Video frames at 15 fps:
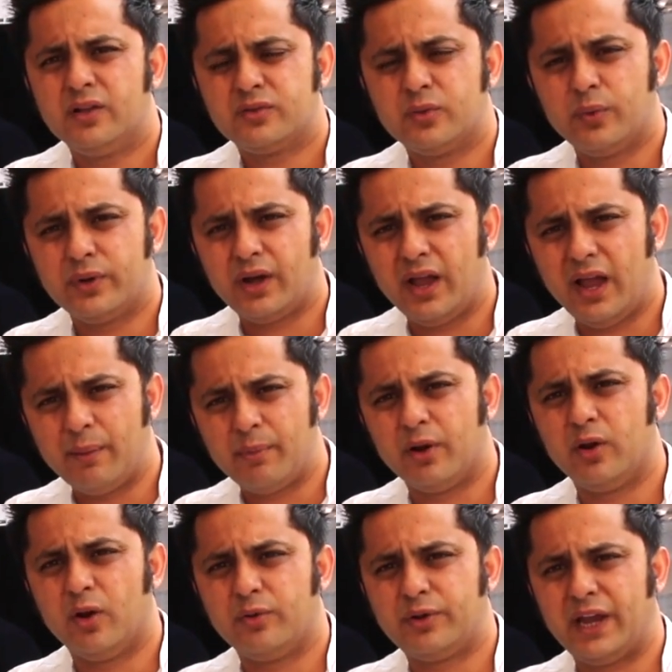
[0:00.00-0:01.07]
So when I am
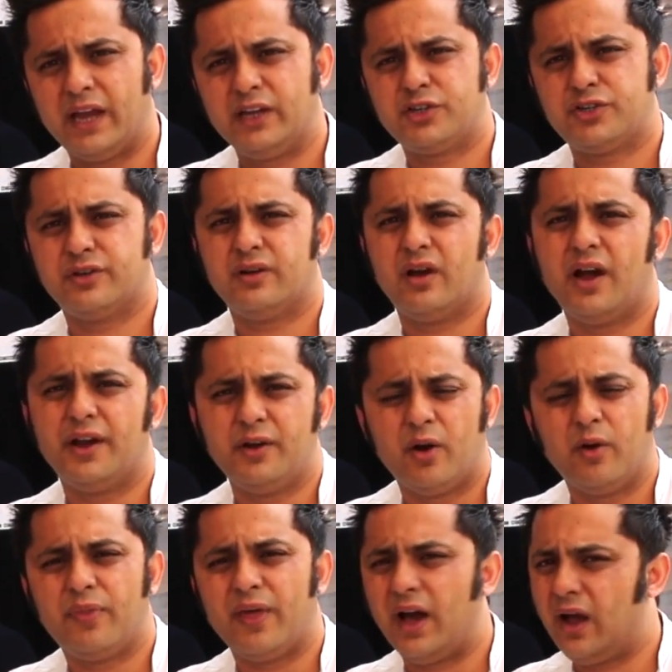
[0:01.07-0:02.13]
on location, I
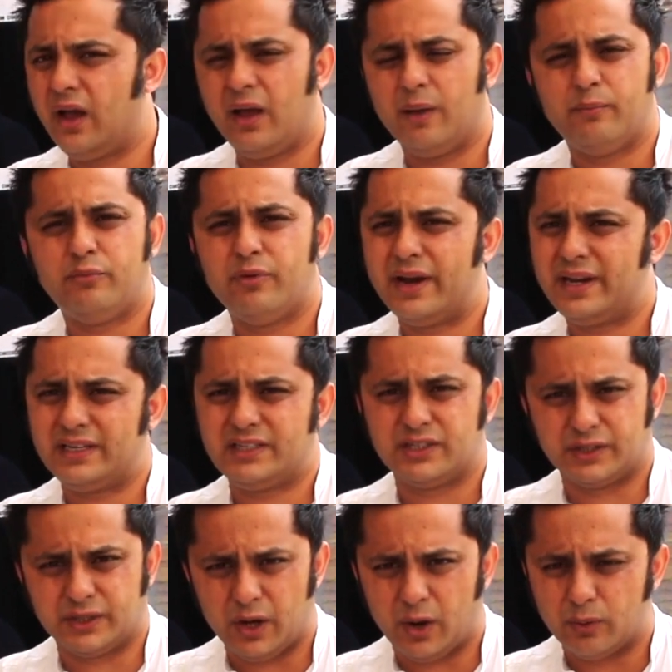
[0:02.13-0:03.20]
know that I am ready
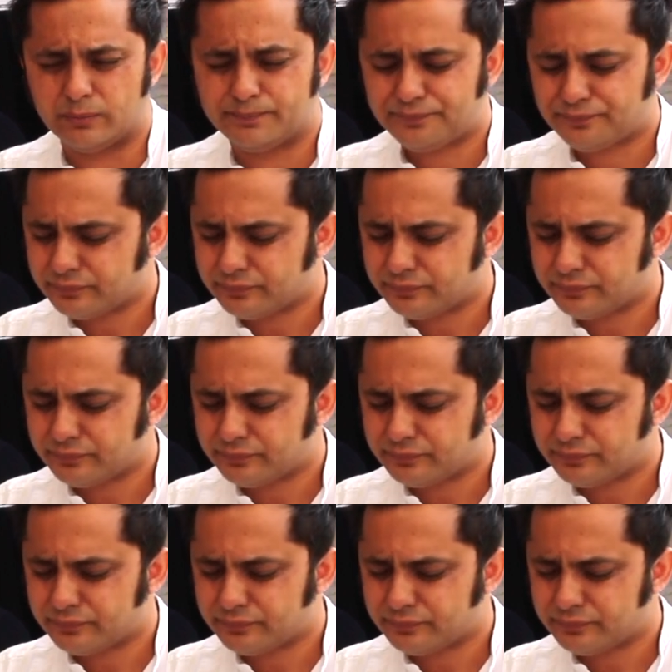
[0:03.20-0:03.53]
to go.